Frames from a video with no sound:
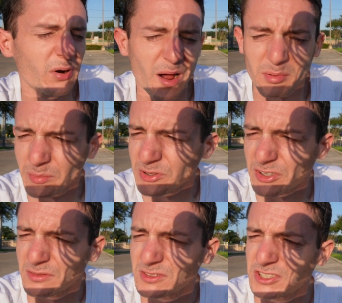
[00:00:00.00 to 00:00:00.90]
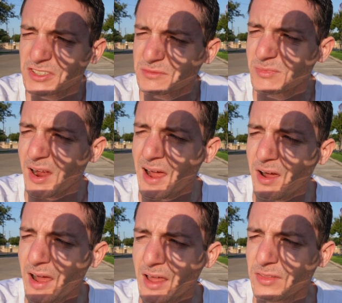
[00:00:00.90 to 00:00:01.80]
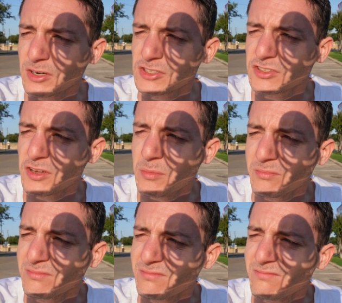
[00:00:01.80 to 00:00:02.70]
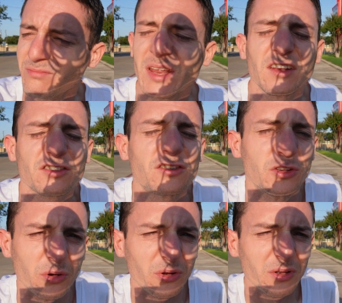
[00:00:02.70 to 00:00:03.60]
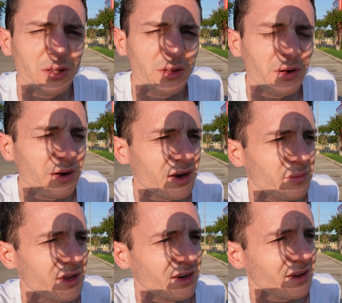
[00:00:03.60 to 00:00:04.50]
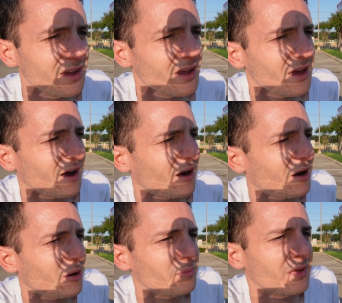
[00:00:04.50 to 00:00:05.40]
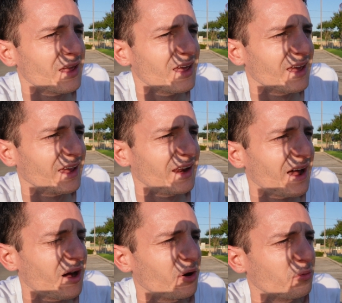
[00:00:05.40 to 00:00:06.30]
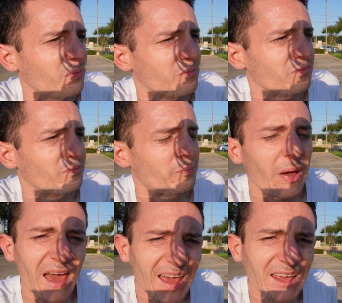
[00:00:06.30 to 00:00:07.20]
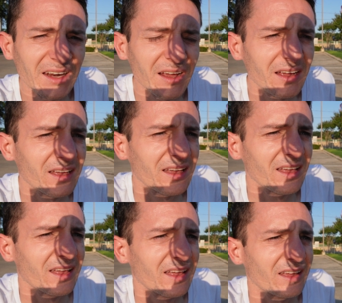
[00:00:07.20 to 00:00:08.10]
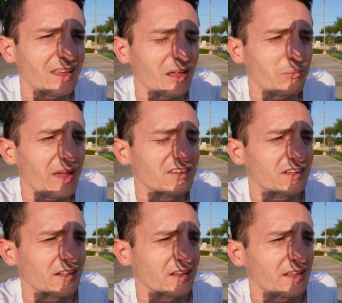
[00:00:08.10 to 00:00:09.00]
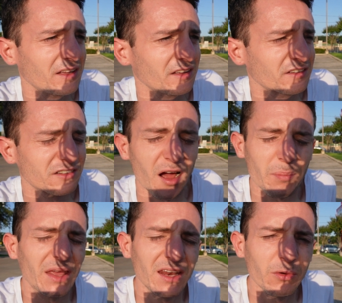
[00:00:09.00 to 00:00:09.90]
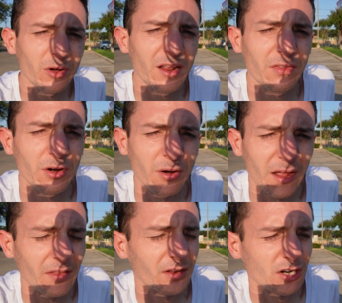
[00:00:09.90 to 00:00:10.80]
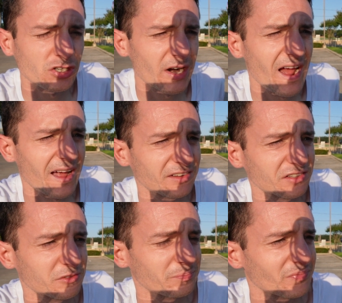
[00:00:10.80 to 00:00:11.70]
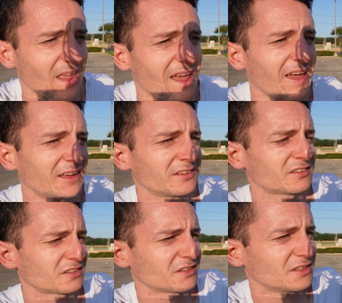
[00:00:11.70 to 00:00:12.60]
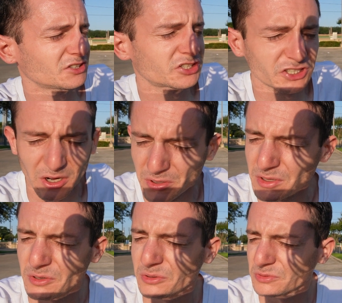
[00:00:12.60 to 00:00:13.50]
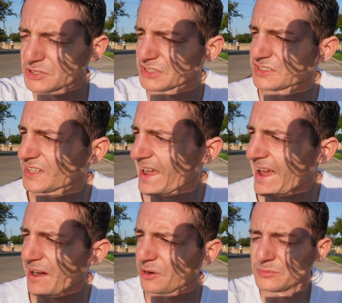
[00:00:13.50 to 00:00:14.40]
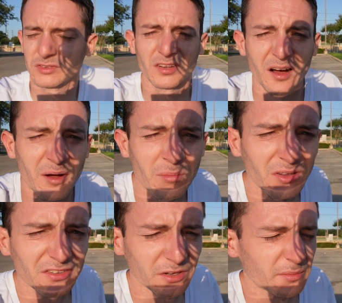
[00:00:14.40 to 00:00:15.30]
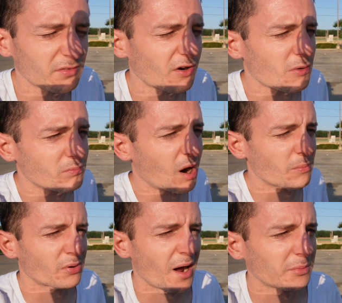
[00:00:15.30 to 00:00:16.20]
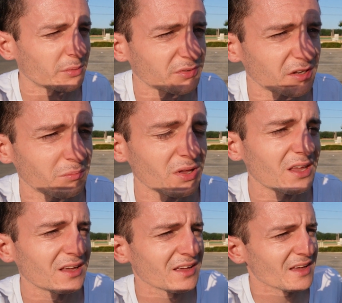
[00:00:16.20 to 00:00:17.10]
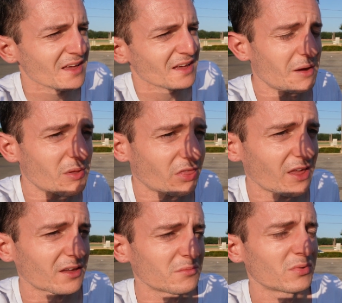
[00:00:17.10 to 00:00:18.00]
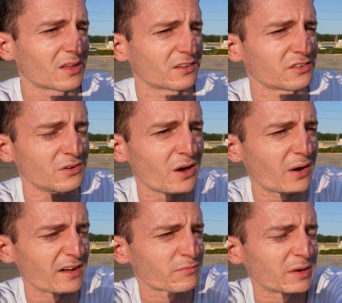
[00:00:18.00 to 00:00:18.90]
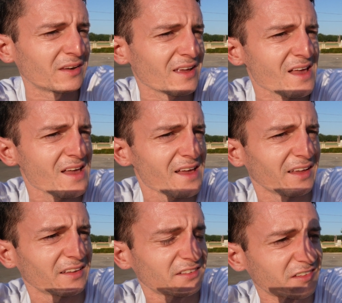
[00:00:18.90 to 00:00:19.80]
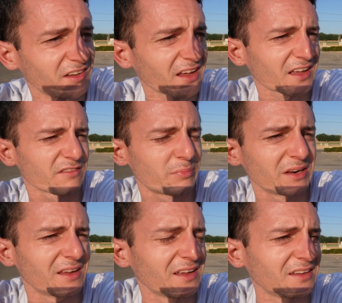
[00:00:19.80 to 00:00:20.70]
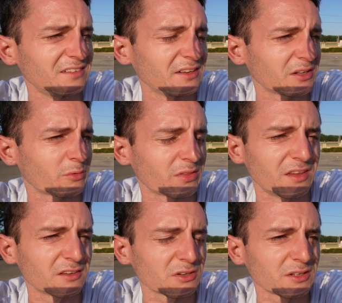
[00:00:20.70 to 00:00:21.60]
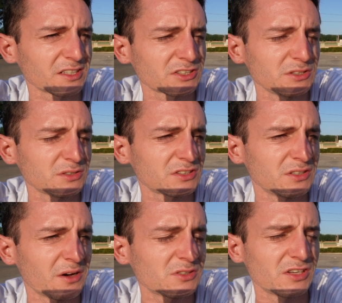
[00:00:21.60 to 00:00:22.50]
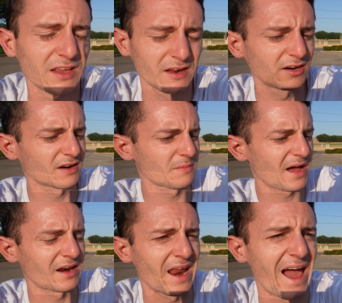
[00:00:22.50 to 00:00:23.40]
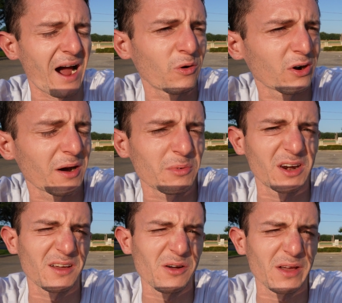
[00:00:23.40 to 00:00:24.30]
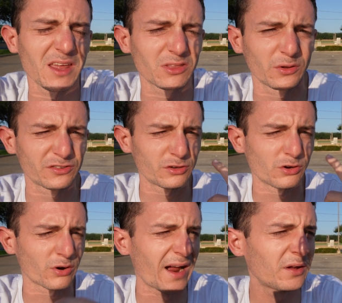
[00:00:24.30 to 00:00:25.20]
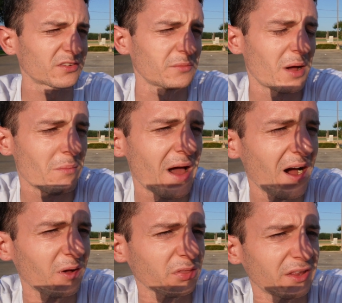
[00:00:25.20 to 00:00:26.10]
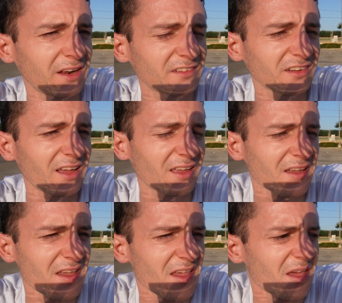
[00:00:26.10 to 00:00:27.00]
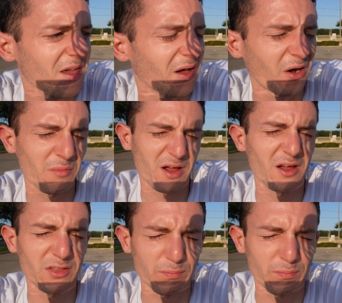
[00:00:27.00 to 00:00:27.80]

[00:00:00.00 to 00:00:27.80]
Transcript: problems are just, they're so minuscule, you know what I mean? And how pain can basically stop anyone in their tracks and show you just how dumb some of our problems can be. And it just got me thinking, because, you know, I've been sick, I've been dealing with dental issues, you know, and here in about an hour I'm gonna go and get those 2 crowns on my mouth, and it's like all my other